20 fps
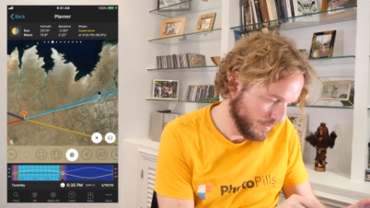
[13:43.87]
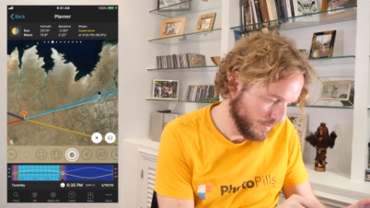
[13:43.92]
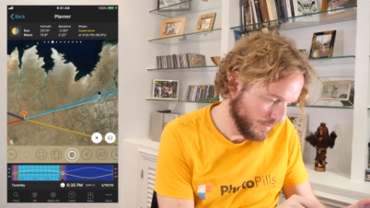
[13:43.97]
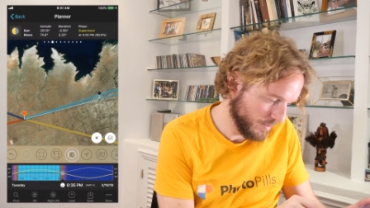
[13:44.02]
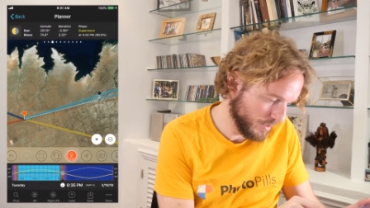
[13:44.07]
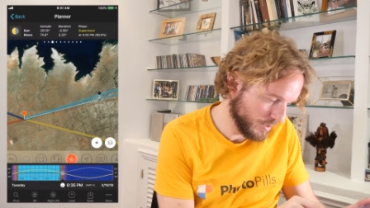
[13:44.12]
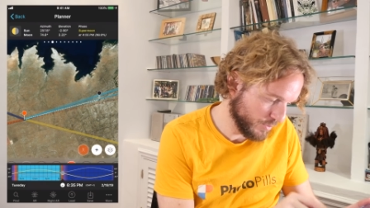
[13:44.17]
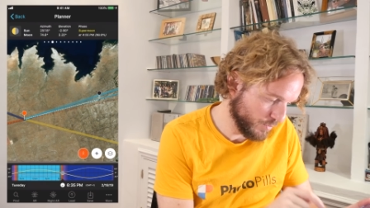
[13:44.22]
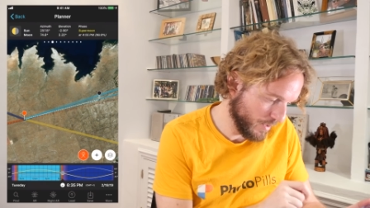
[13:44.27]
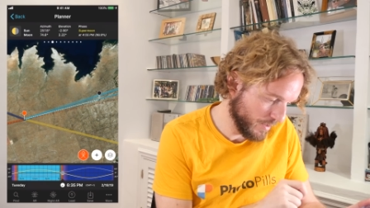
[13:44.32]

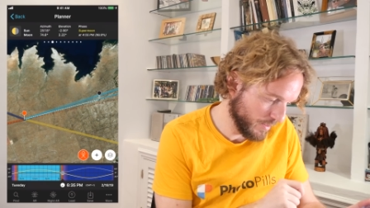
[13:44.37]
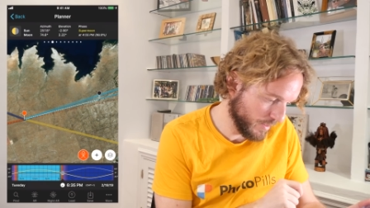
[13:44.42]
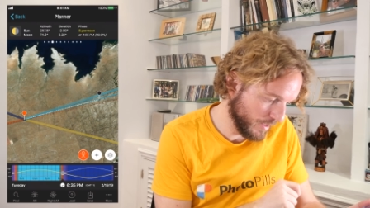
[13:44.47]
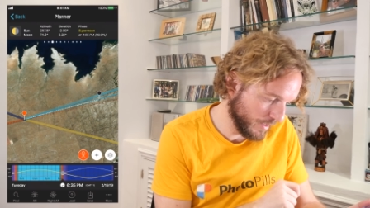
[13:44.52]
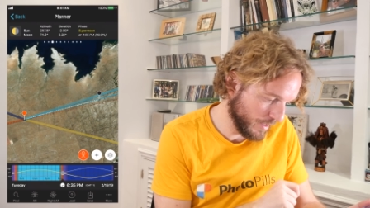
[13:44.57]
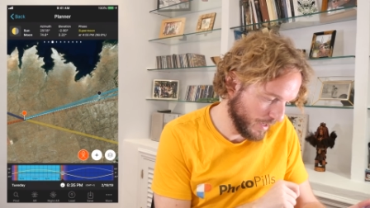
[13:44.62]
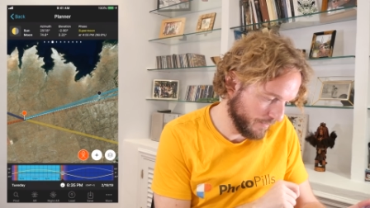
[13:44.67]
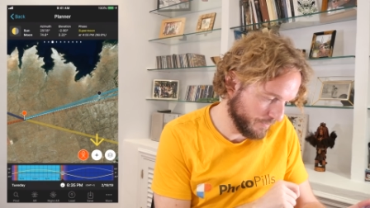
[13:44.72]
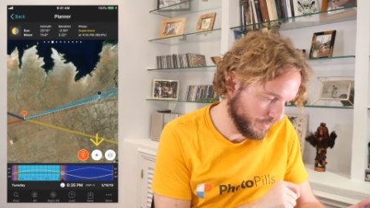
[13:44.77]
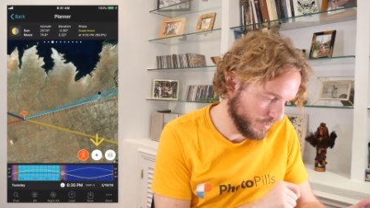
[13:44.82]
This is one
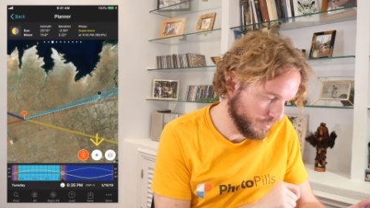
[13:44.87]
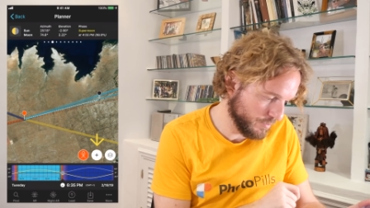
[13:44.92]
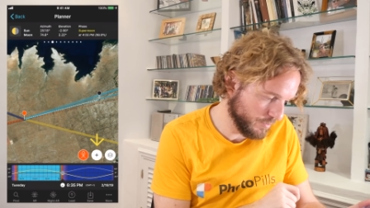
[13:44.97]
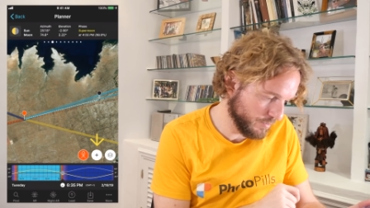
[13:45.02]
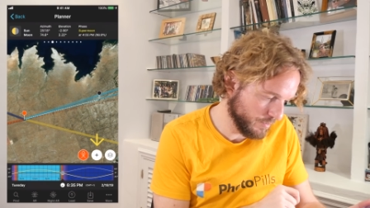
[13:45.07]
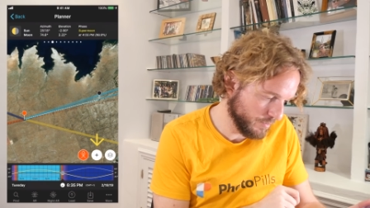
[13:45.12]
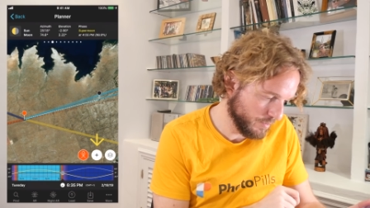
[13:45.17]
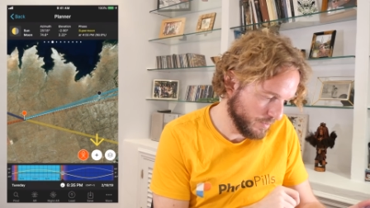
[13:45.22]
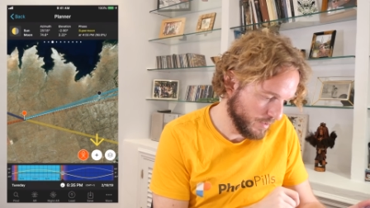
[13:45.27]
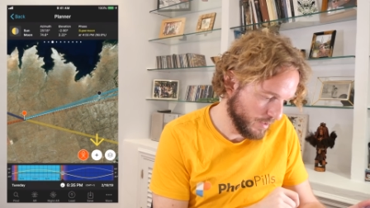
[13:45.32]
thing I have to
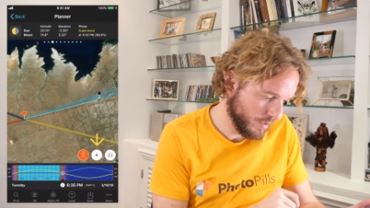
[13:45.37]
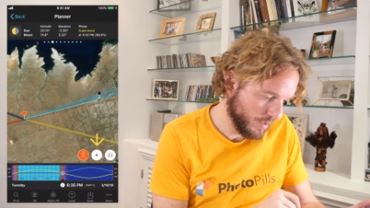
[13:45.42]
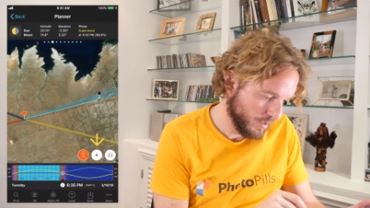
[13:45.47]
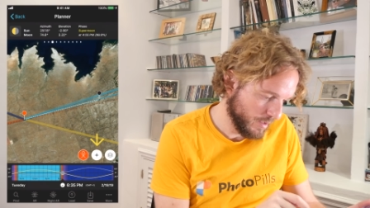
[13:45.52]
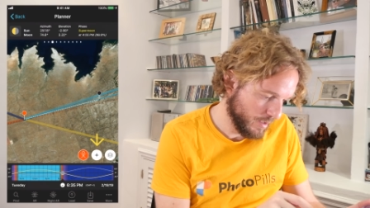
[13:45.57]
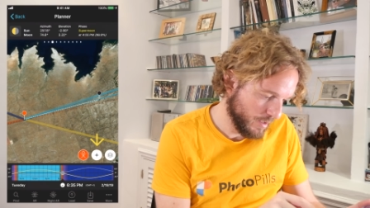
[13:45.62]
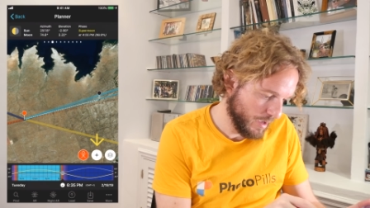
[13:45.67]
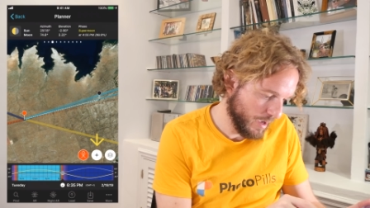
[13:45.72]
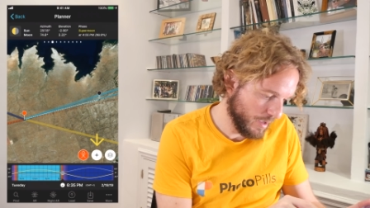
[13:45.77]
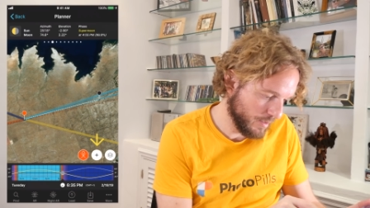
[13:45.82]
do.
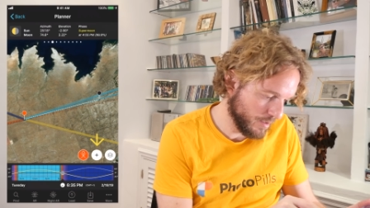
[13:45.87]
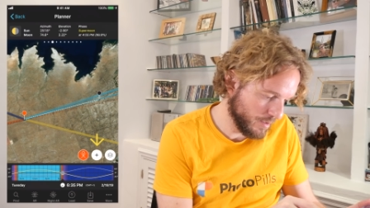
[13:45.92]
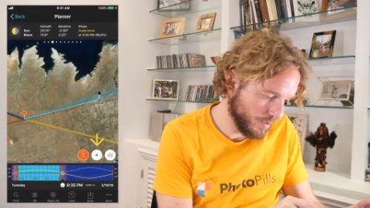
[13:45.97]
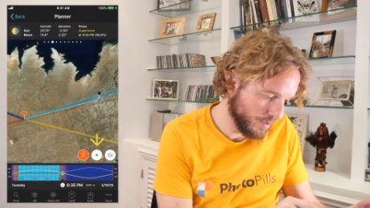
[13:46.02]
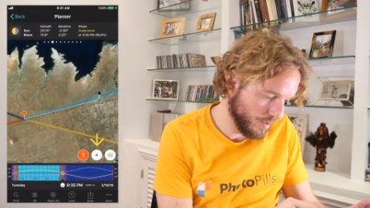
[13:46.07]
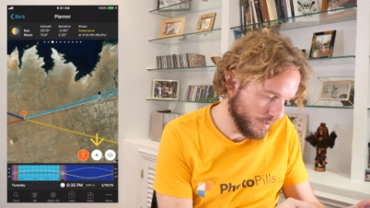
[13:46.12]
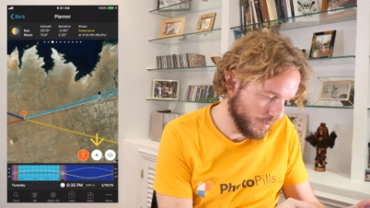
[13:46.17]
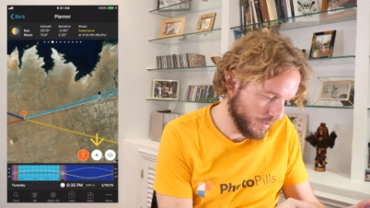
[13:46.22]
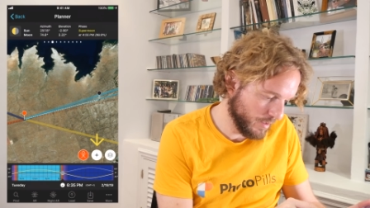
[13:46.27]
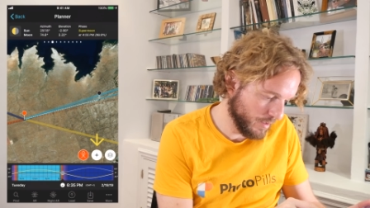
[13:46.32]
And
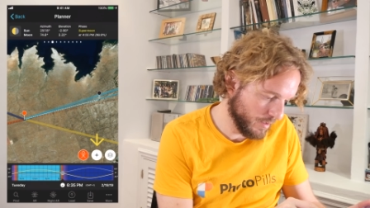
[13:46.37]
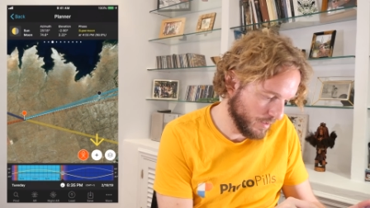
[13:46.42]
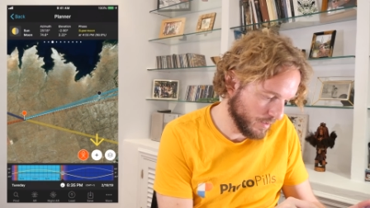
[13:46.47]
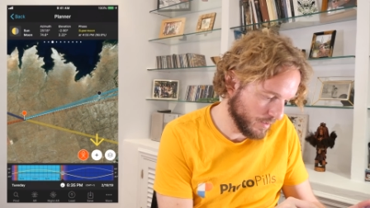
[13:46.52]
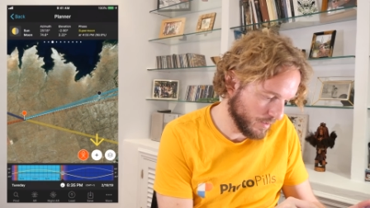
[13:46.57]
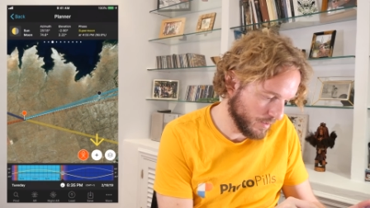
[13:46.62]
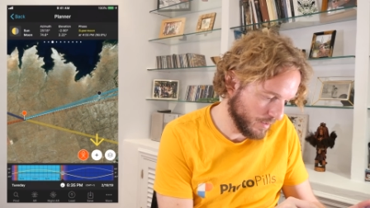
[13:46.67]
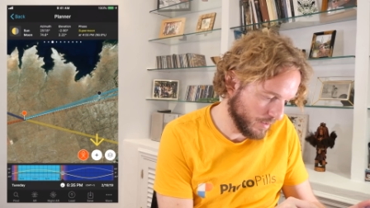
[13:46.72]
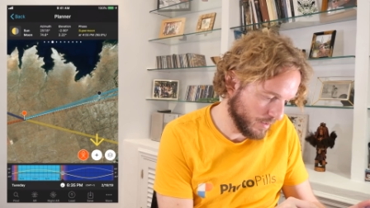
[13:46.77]
another thing